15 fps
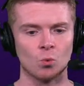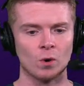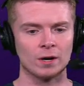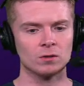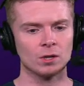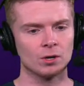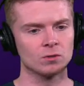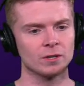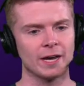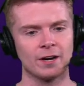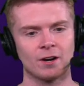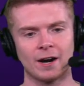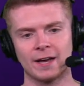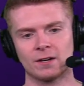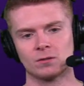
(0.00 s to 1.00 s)
Went a little
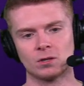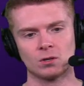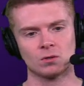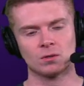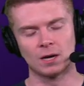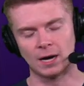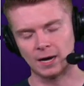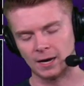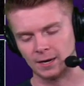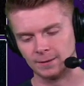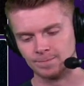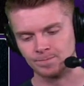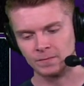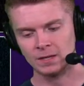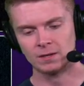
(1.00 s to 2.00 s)
later. I had a little uh
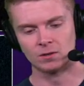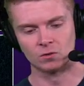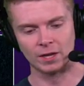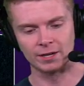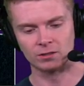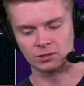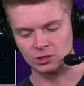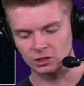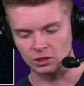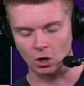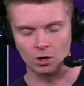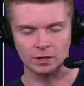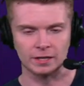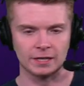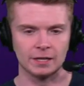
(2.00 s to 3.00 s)
later
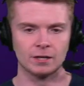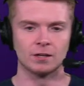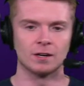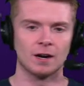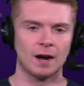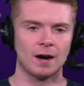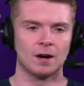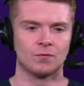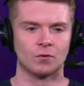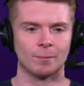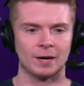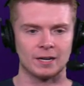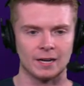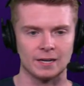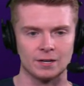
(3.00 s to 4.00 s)
start here uh, for
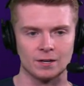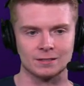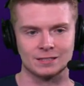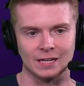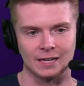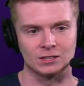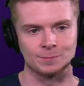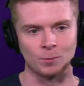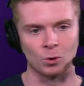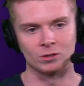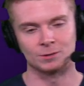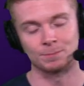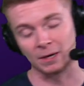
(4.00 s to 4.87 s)
my day here at Chat Sports.